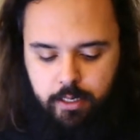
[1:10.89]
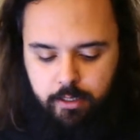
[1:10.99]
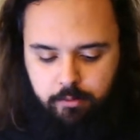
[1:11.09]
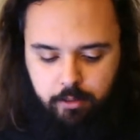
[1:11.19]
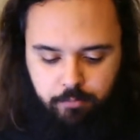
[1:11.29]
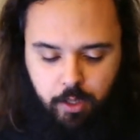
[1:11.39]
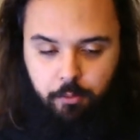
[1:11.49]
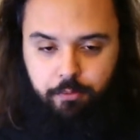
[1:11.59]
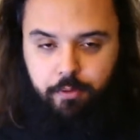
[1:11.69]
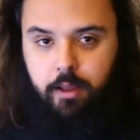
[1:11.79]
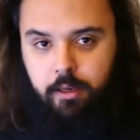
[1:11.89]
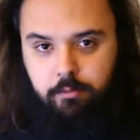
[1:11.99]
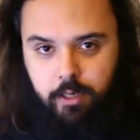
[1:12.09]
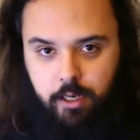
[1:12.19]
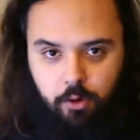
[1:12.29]
Like they were
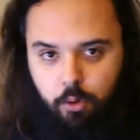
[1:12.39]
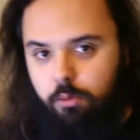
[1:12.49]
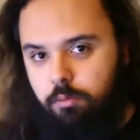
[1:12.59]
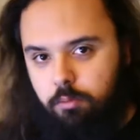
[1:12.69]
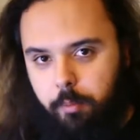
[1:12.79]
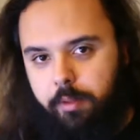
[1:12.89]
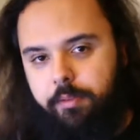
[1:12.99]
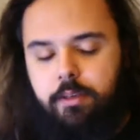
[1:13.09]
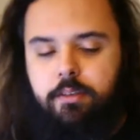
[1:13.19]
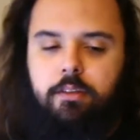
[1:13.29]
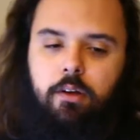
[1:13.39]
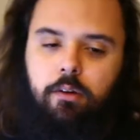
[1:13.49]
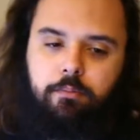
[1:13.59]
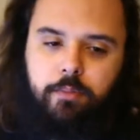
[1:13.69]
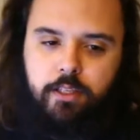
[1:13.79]
fine. They know about this,
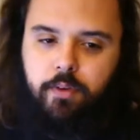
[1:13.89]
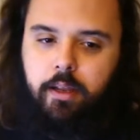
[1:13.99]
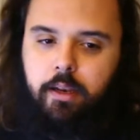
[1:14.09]
so that's fine.